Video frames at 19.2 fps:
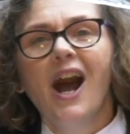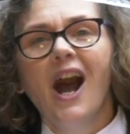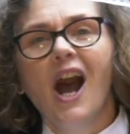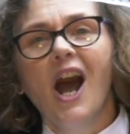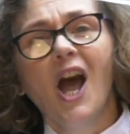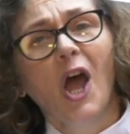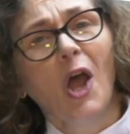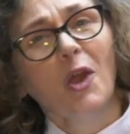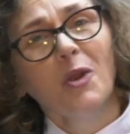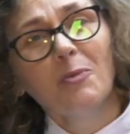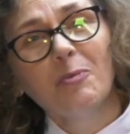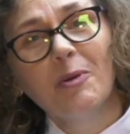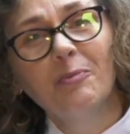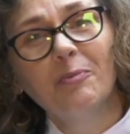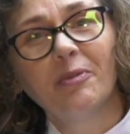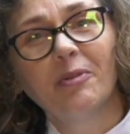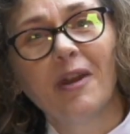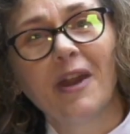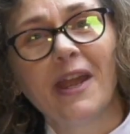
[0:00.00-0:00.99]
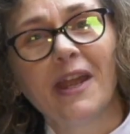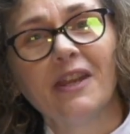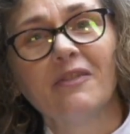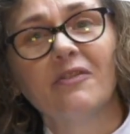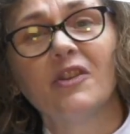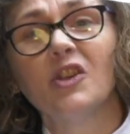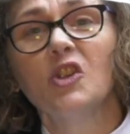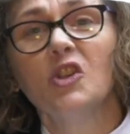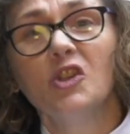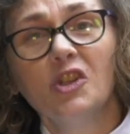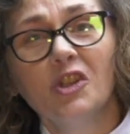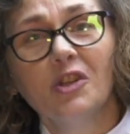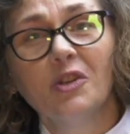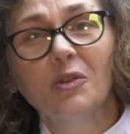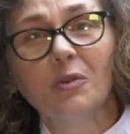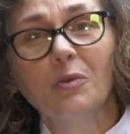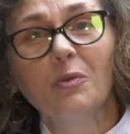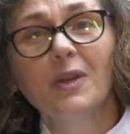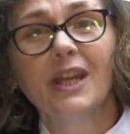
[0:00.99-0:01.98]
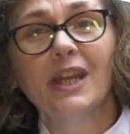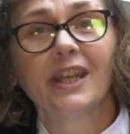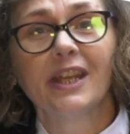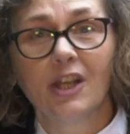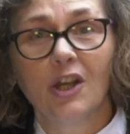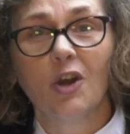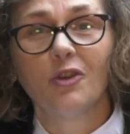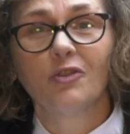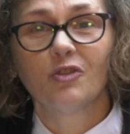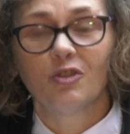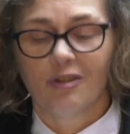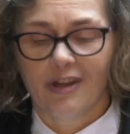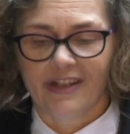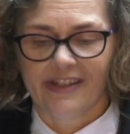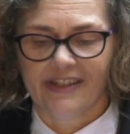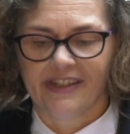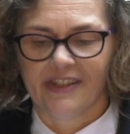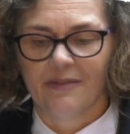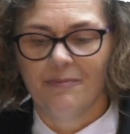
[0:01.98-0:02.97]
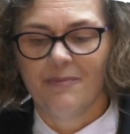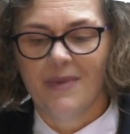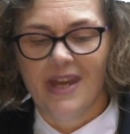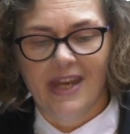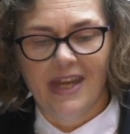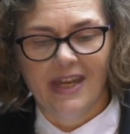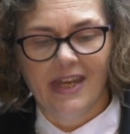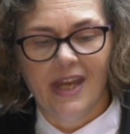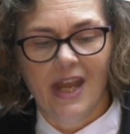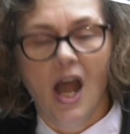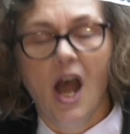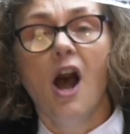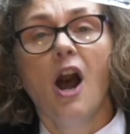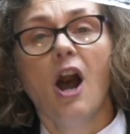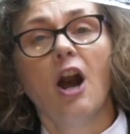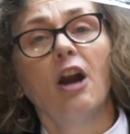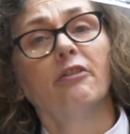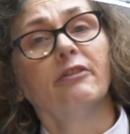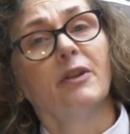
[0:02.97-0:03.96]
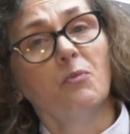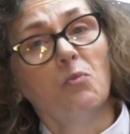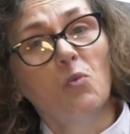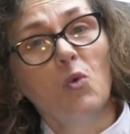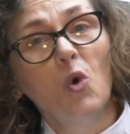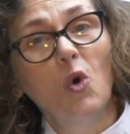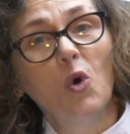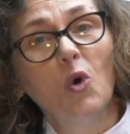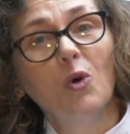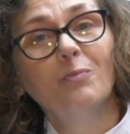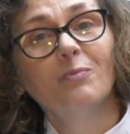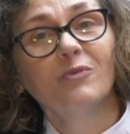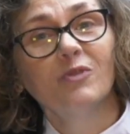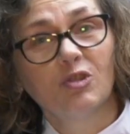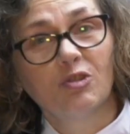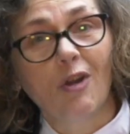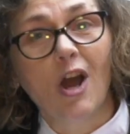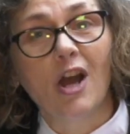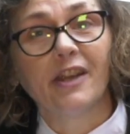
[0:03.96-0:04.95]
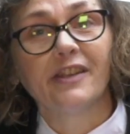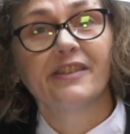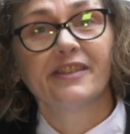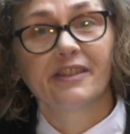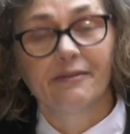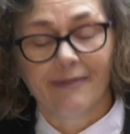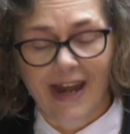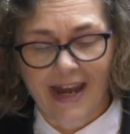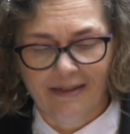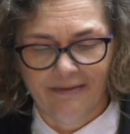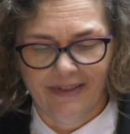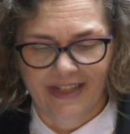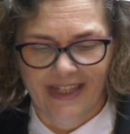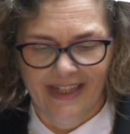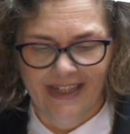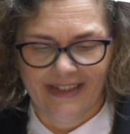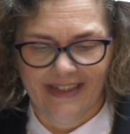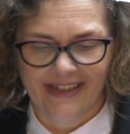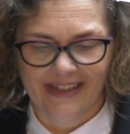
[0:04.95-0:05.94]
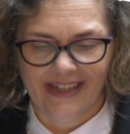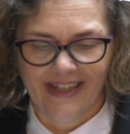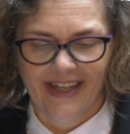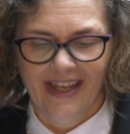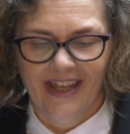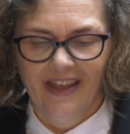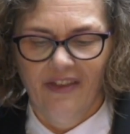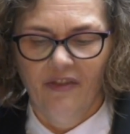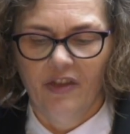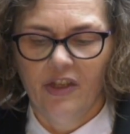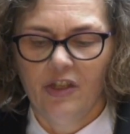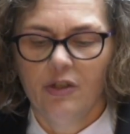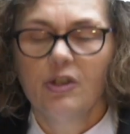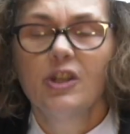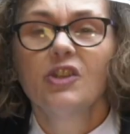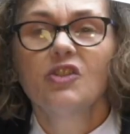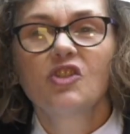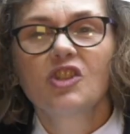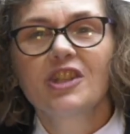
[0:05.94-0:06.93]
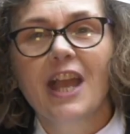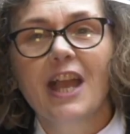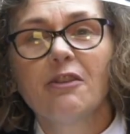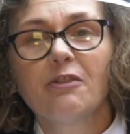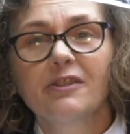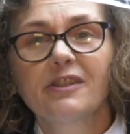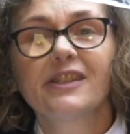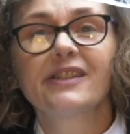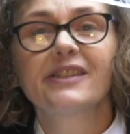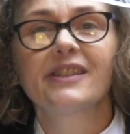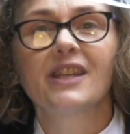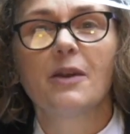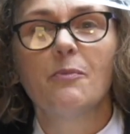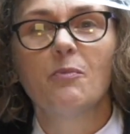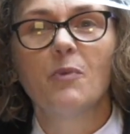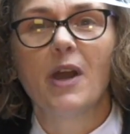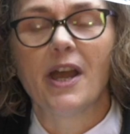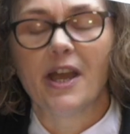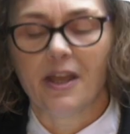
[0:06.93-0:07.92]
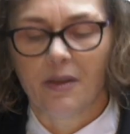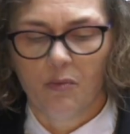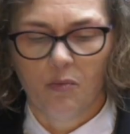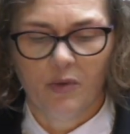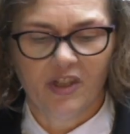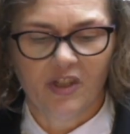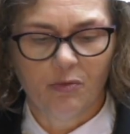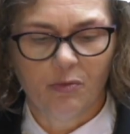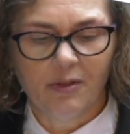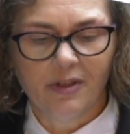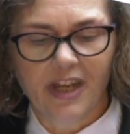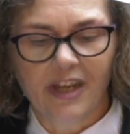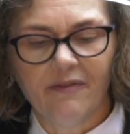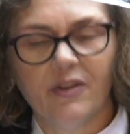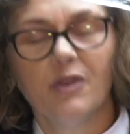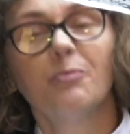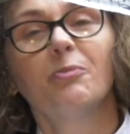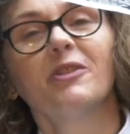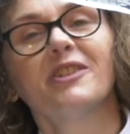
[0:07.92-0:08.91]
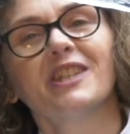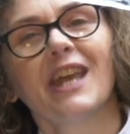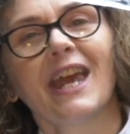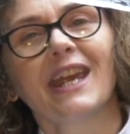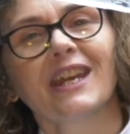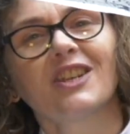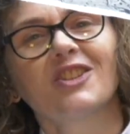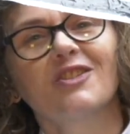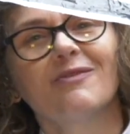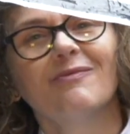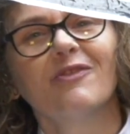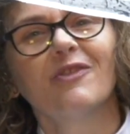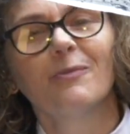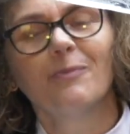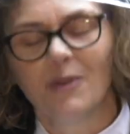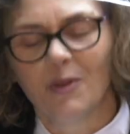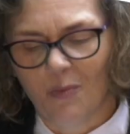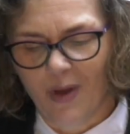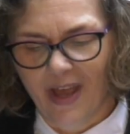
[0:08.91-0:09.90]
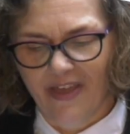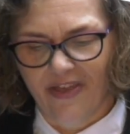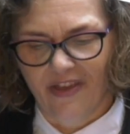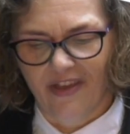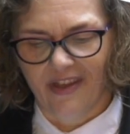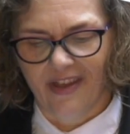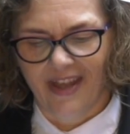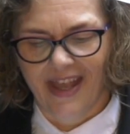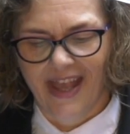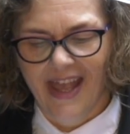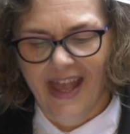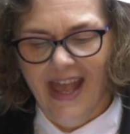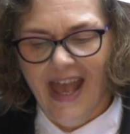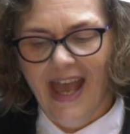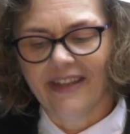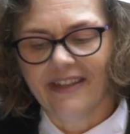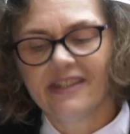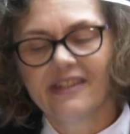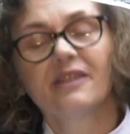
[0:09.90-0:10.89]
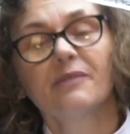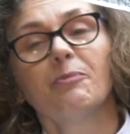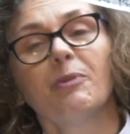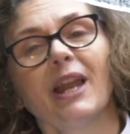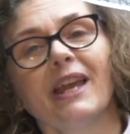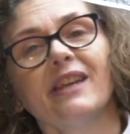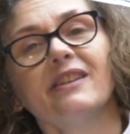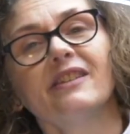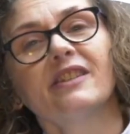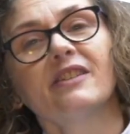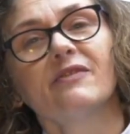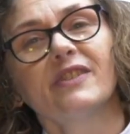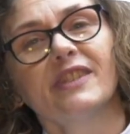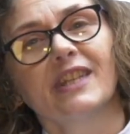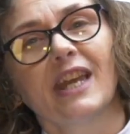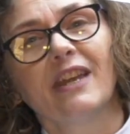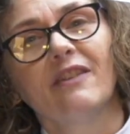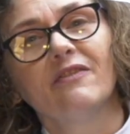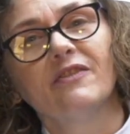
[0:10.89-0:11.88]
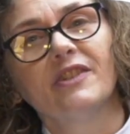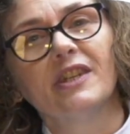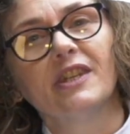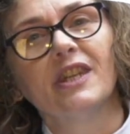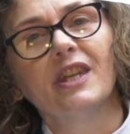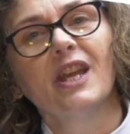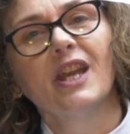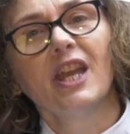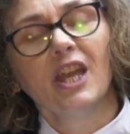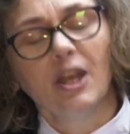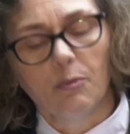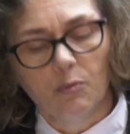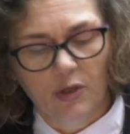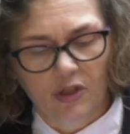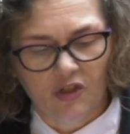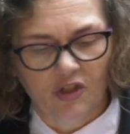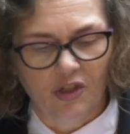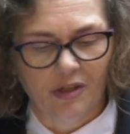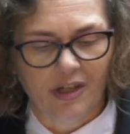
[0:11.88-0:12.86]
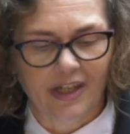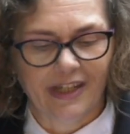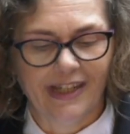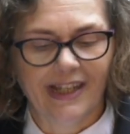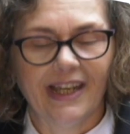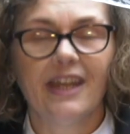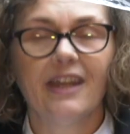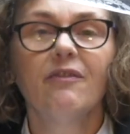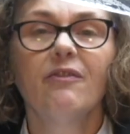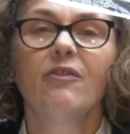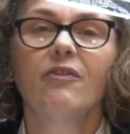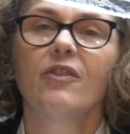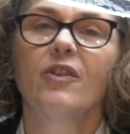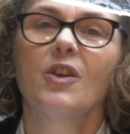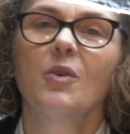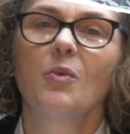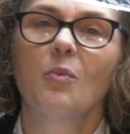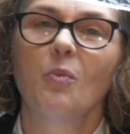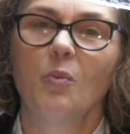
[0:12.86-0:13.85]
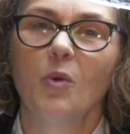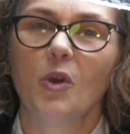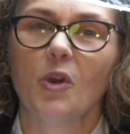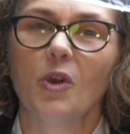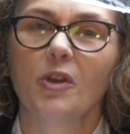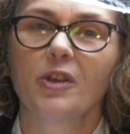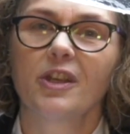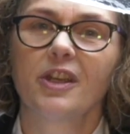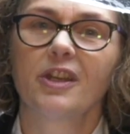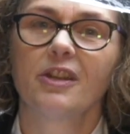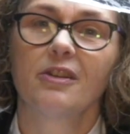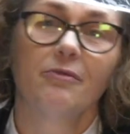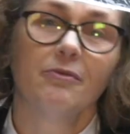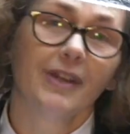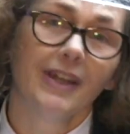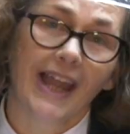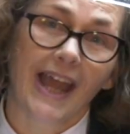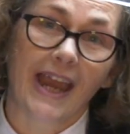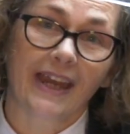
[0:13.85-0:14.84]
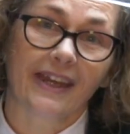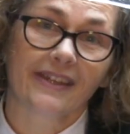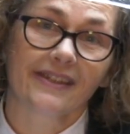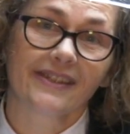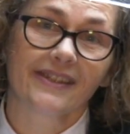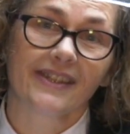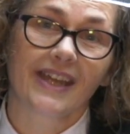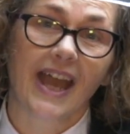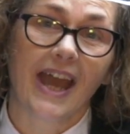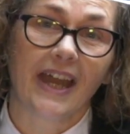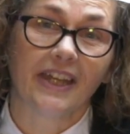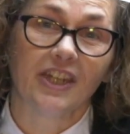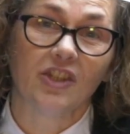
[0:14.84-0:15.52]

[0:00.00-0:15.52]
I hope and pray that you, in contrast to me, are in warm, dry surroundings, that you can shelter somewhere which will give you protection from the weather and is a place of safety in which you can live, work, relax and